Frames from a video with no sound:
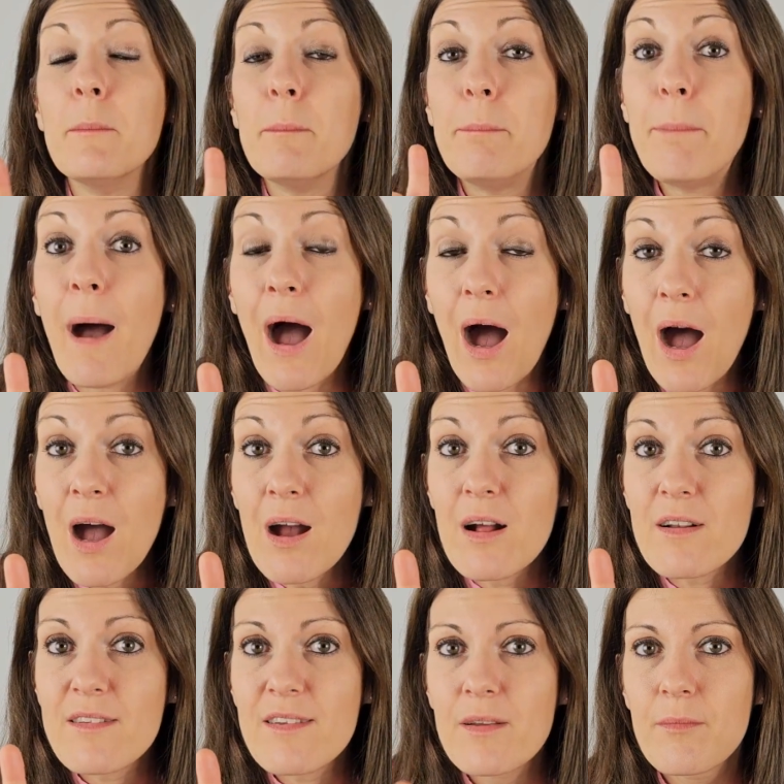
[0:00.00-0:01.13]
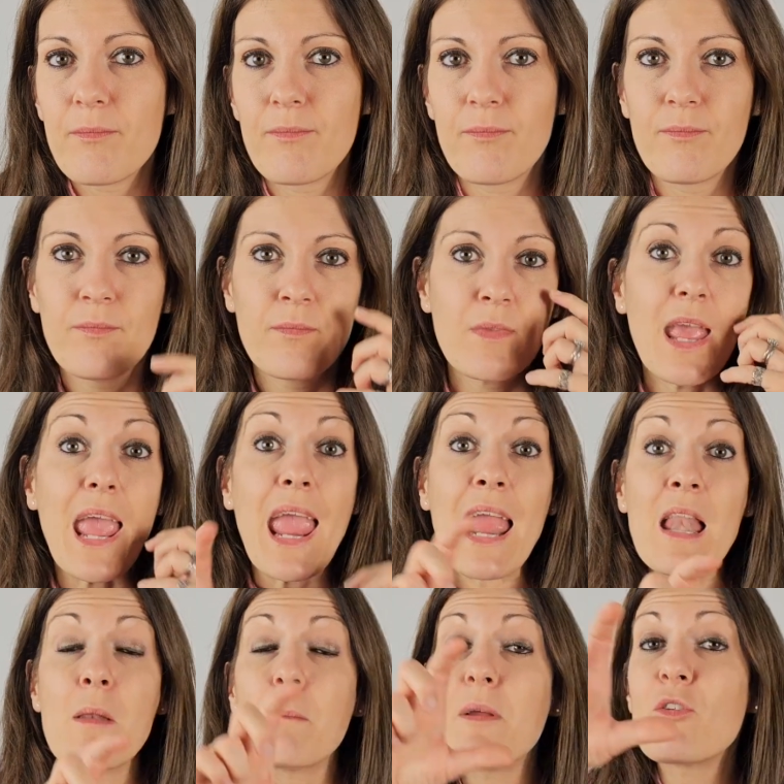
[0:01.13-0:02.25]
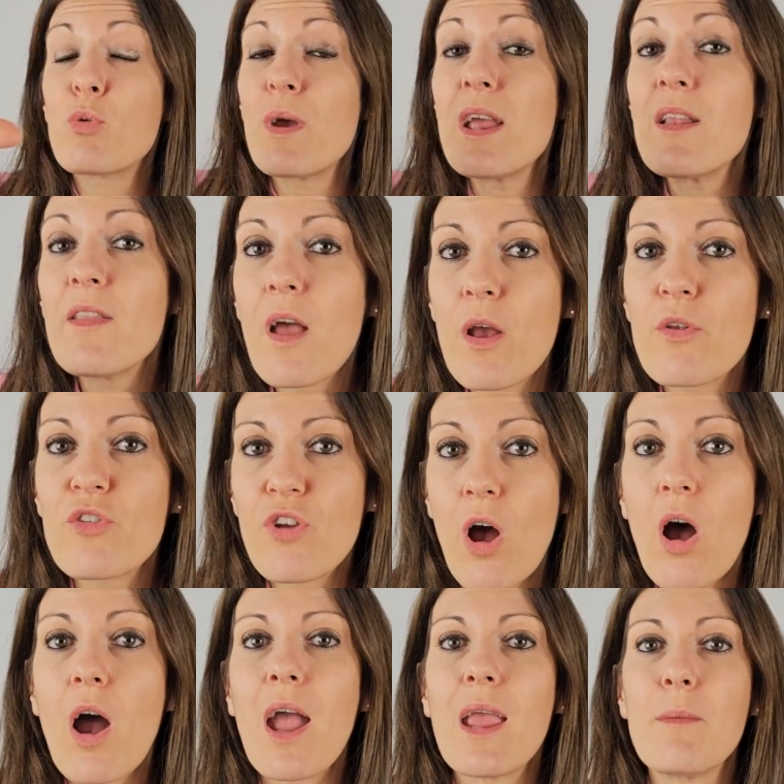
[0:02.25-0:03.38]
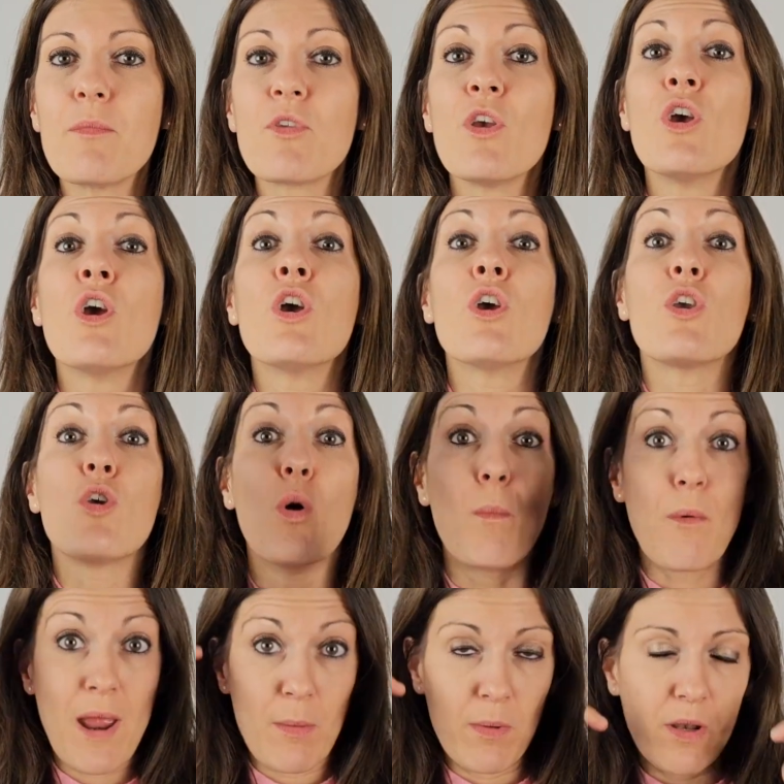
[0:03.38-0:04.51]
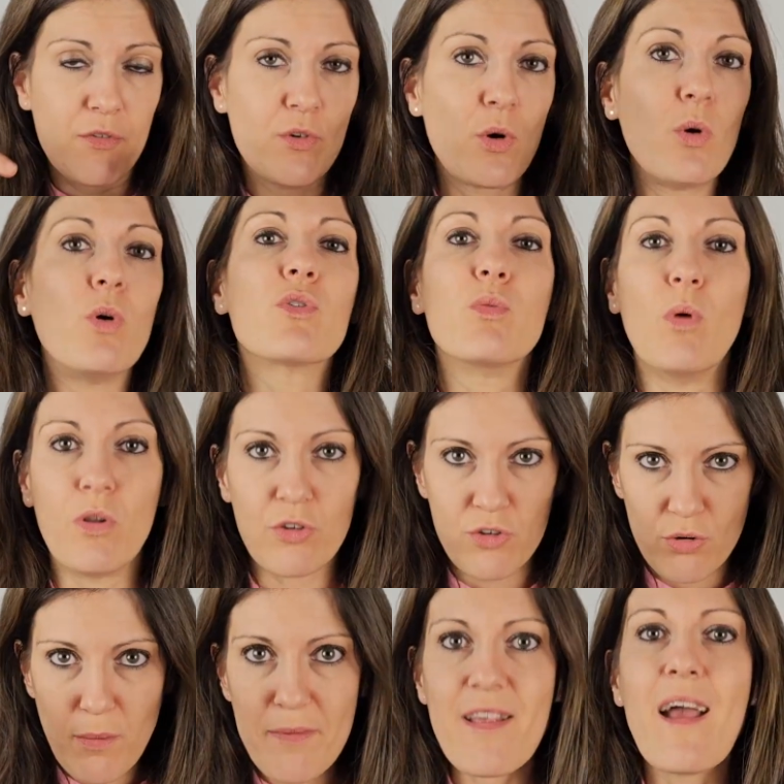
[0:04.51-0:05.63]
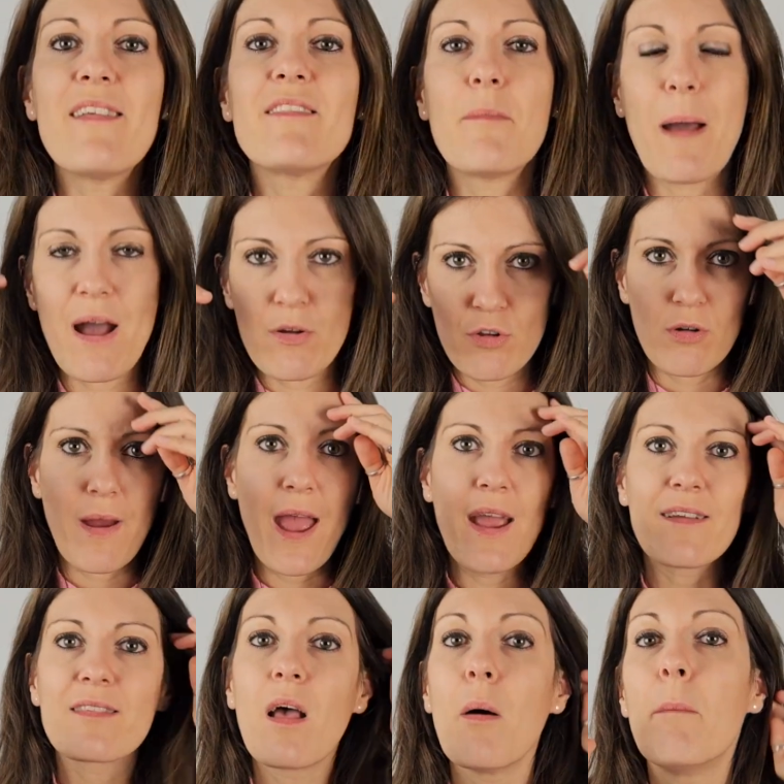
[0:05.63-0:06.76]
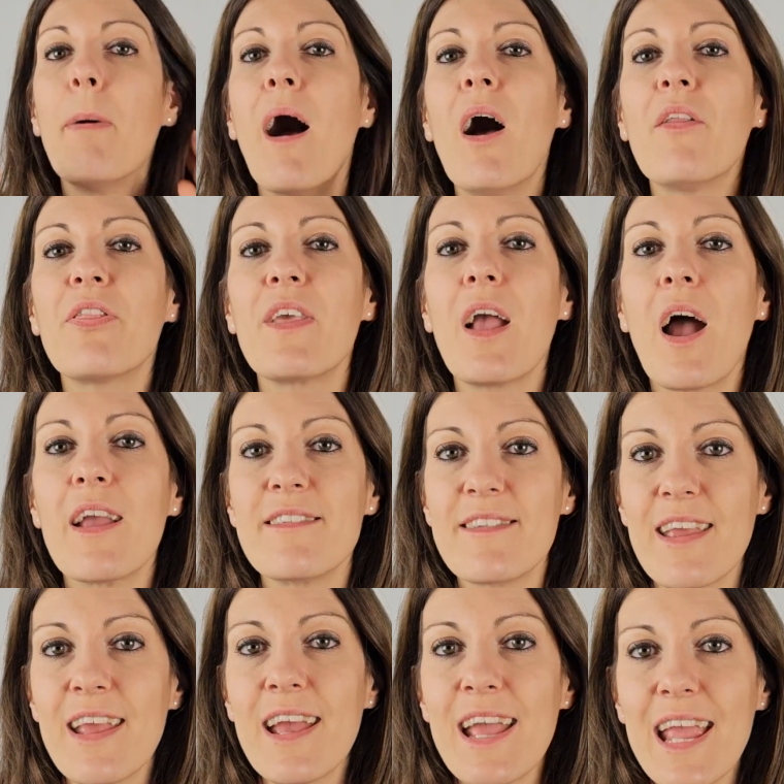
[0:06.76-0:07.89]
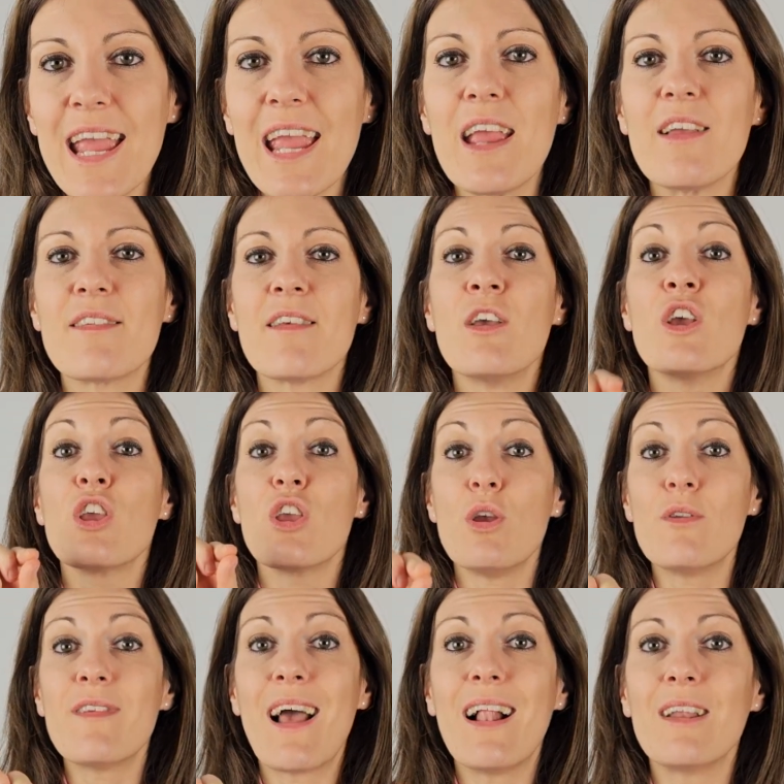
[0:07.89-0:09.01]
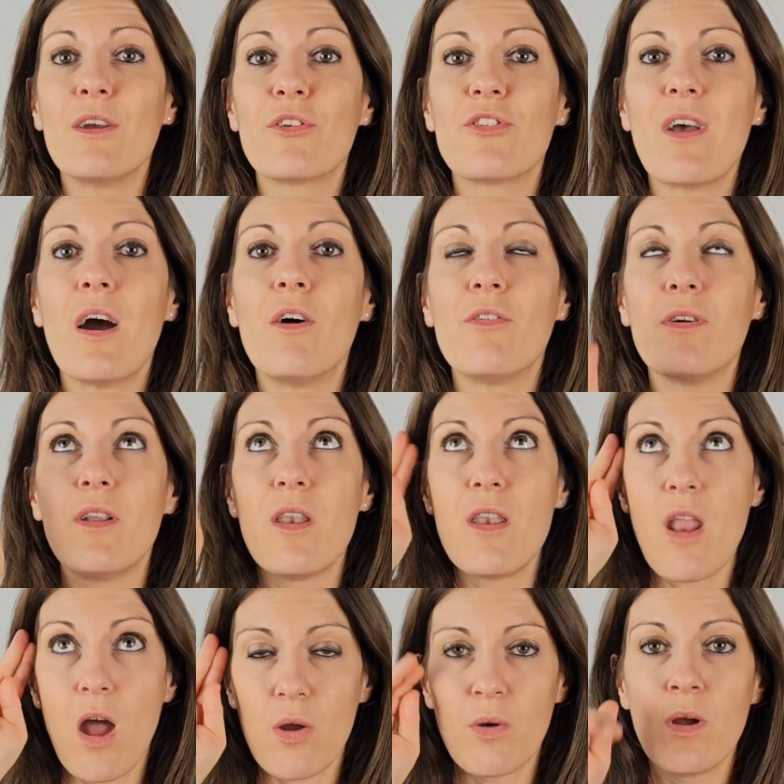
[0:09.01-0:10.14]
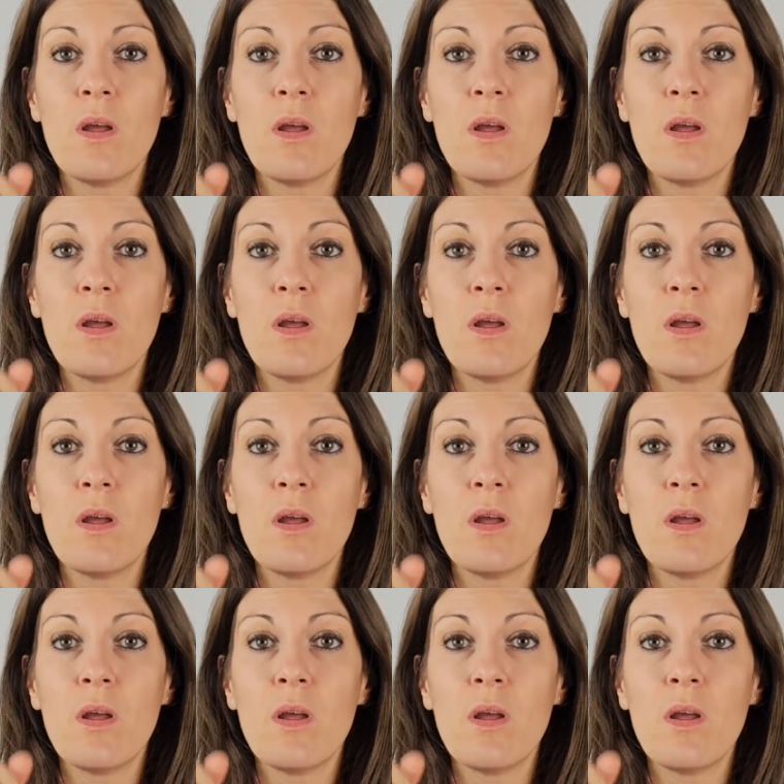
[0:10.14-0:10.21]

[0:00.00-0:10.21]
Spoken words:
But in between those times, your brain will, of course, want to obsess about your ex, but the idea is you tell yourself, no,